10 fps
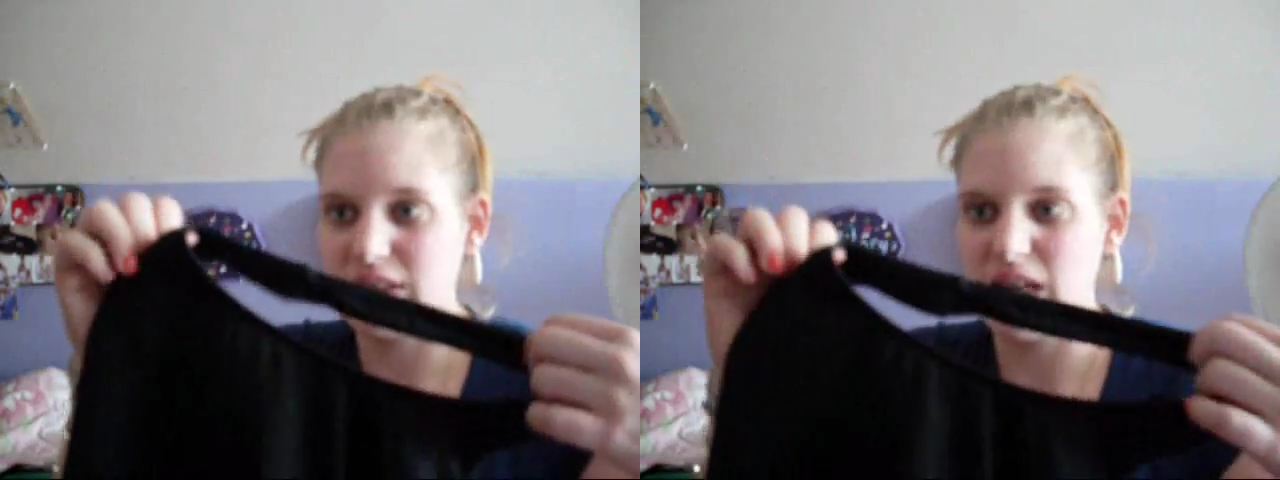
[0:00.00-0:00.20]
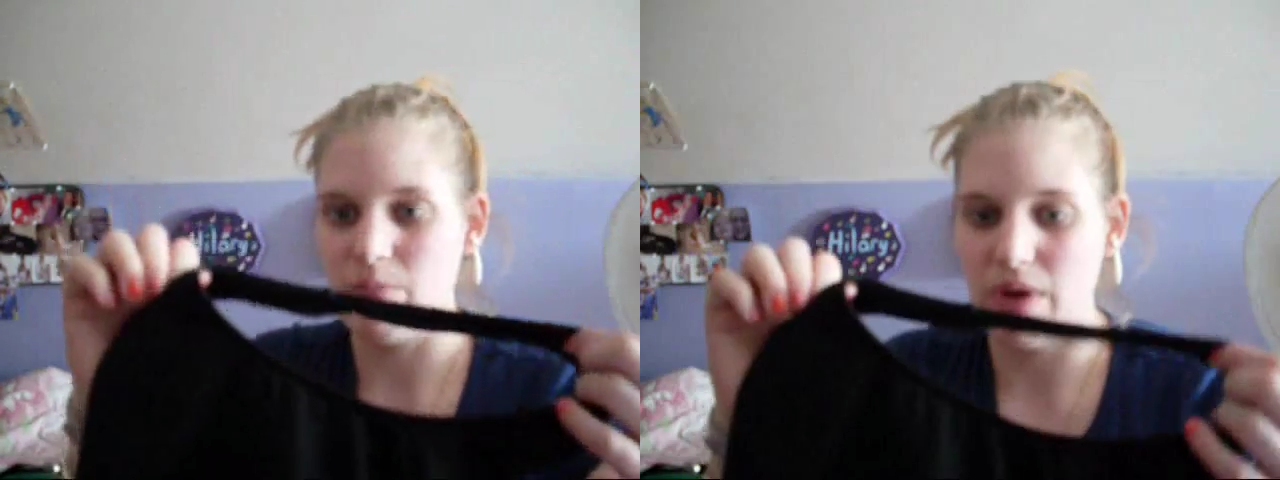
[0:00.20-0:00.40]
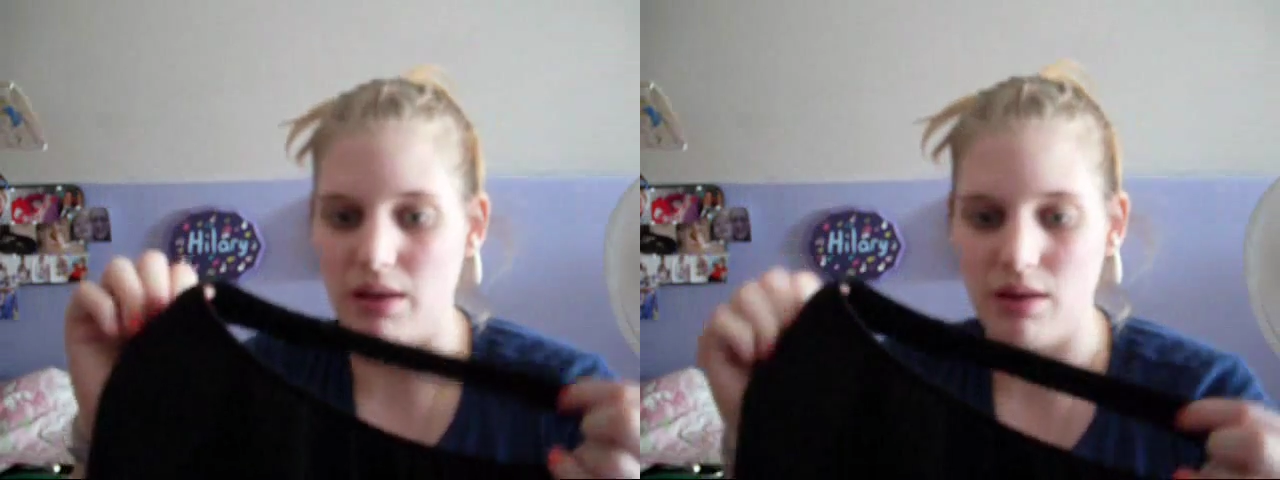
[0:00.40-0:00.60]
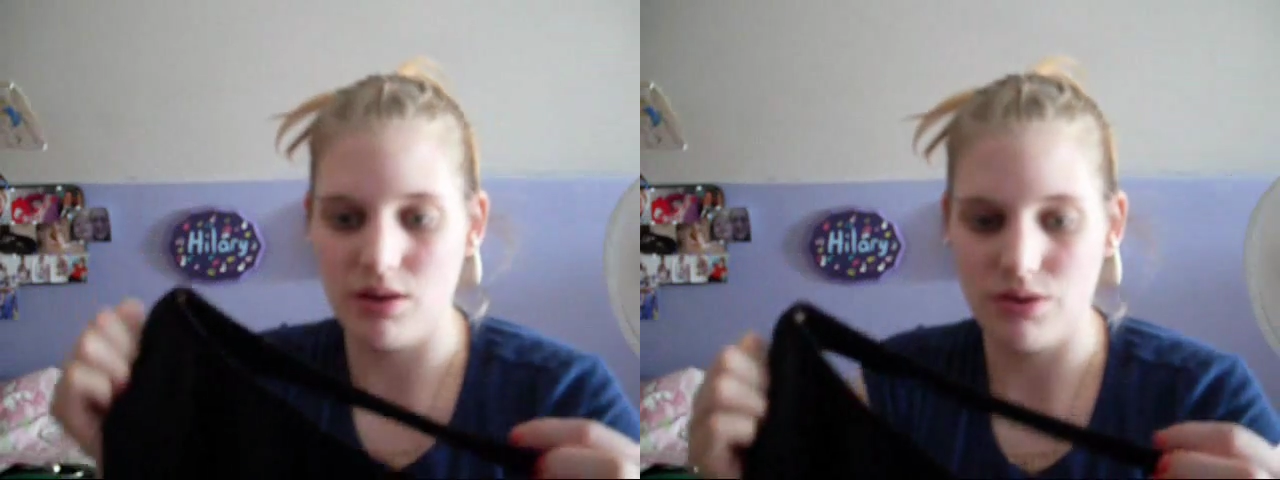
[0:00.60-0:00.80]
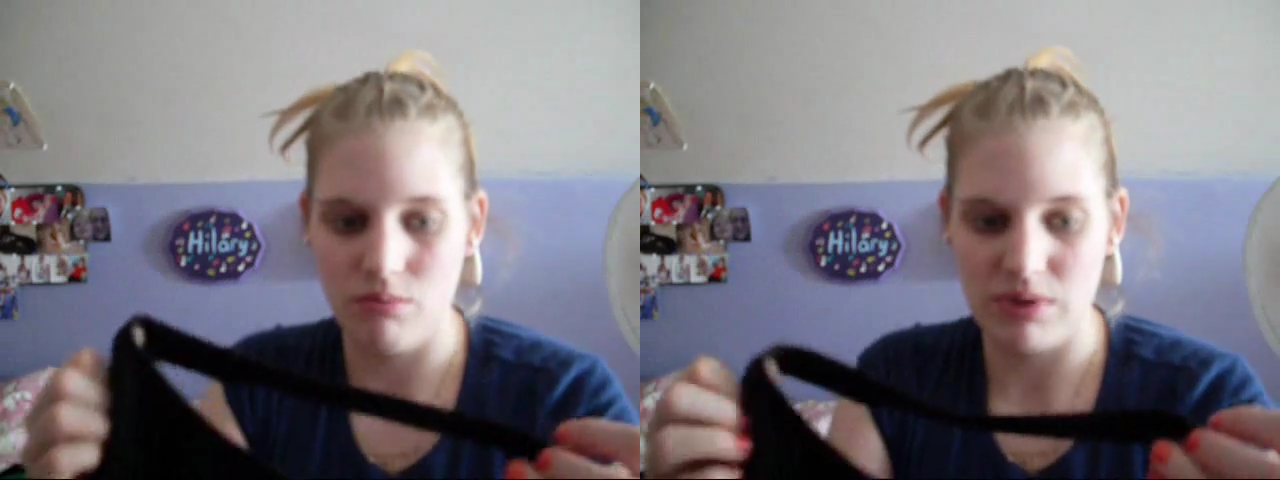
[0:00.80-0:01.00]
It's like bathing
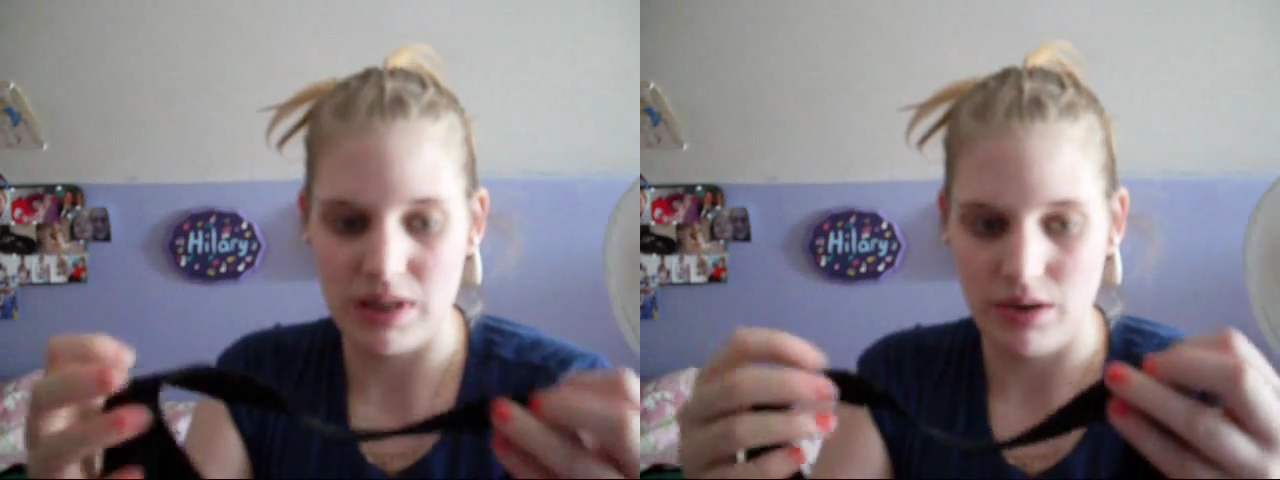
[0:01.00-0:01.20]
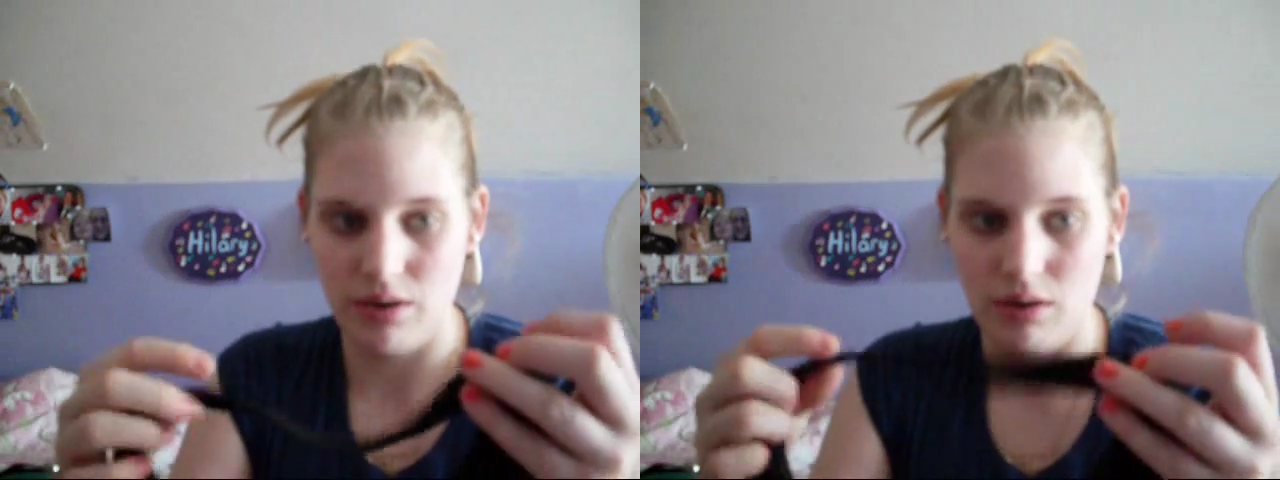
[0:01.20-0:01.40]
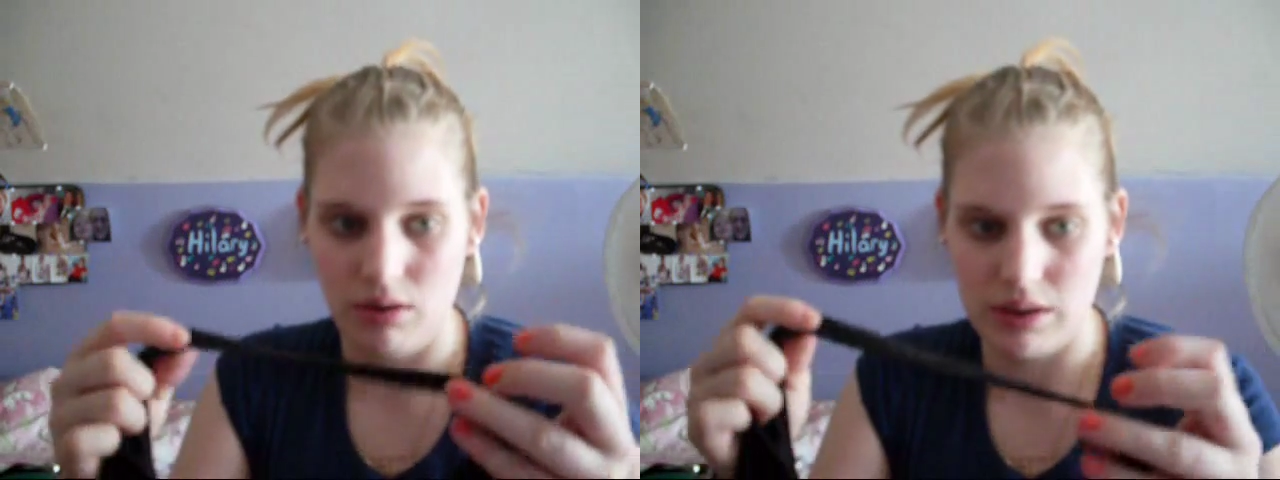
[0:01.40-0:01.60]
suit material.